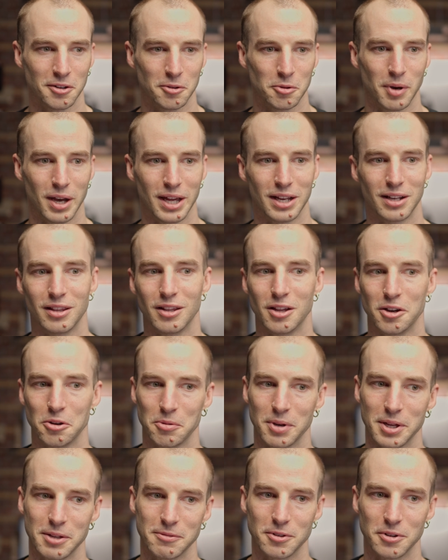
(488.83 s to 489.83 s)
quite a long
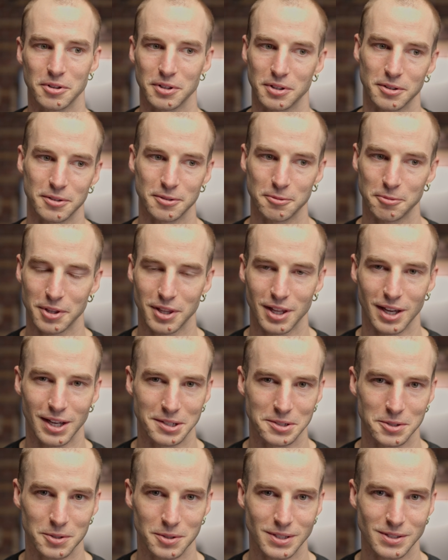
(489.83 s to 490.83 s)
way further with the eye
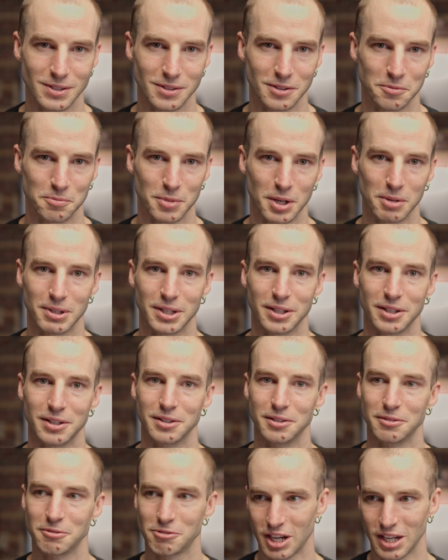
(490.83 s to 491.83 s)
drawings, so I'm probably going
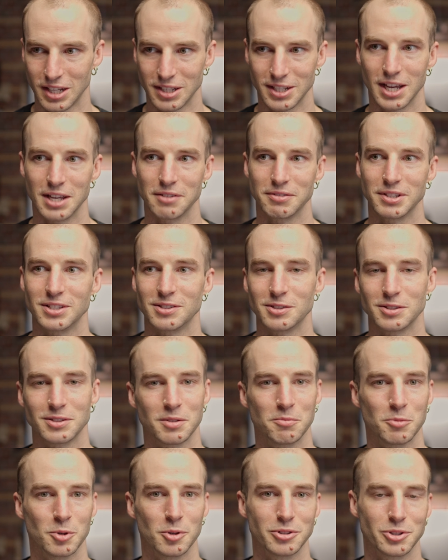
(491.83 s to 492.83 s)
to try and dive into
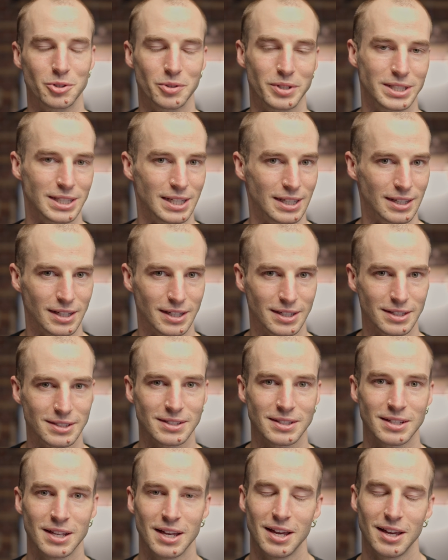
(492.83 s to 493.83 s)
some more drawing
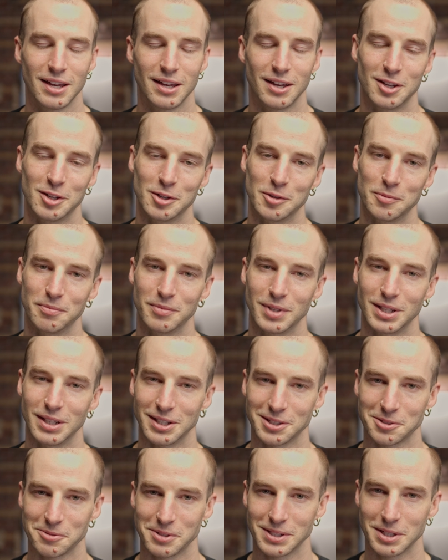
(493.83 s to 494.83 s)
techniques in
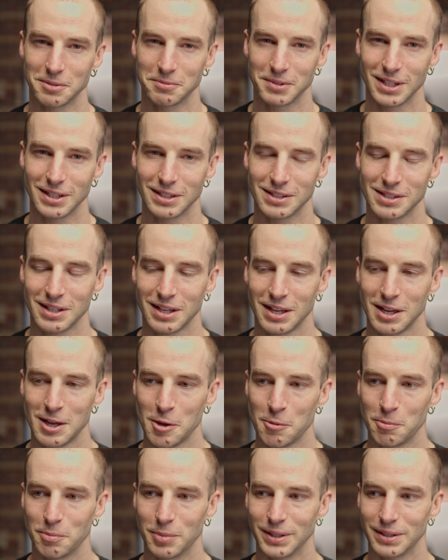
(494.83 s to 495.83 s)
next week's update.
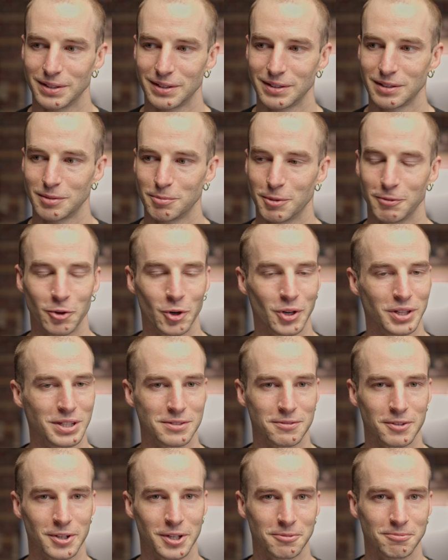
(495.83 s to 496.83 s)
But before in
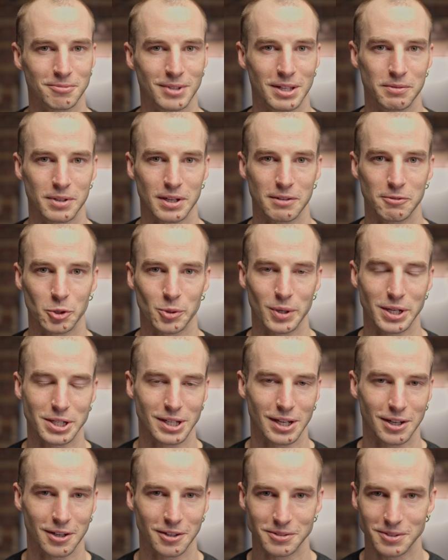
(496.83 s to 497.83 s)
this video, let me give a quick
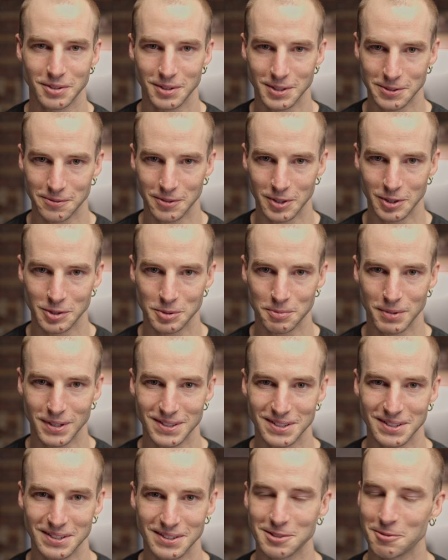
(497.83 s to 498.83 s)
shout out to this video's
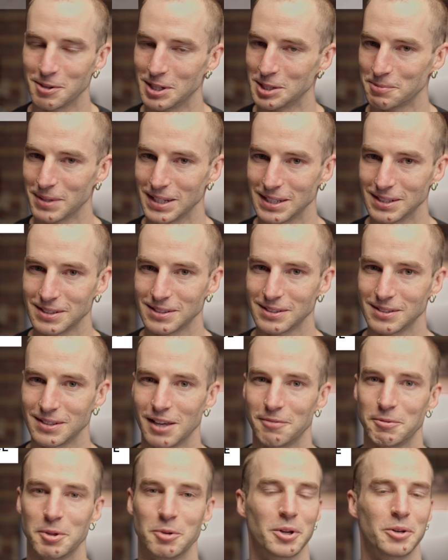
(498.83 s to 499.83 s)
sponsor, Squarespace.
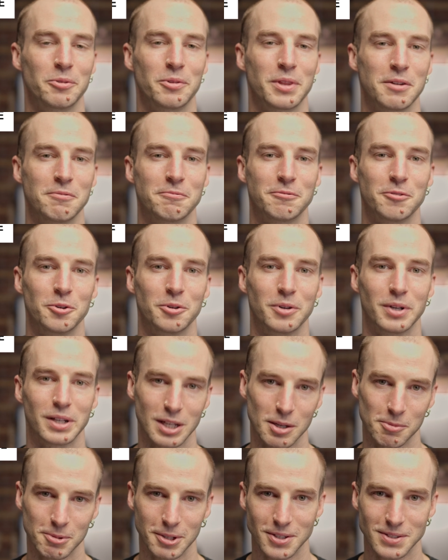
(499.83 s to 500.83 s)
I've been working with them for a
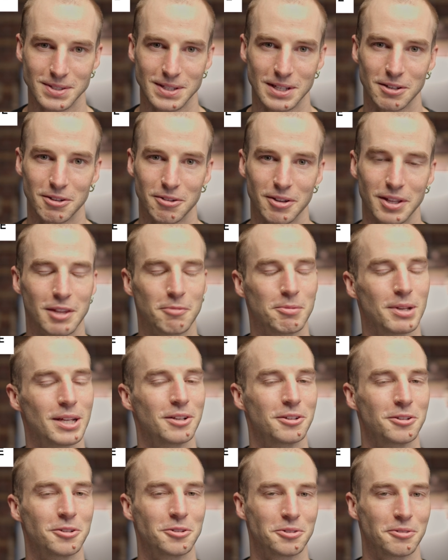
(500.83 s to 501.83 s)
couple of years now, and they played
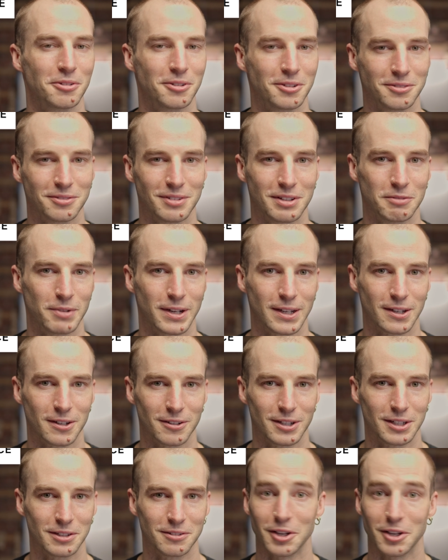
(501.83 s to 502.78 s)
a huge role in my career,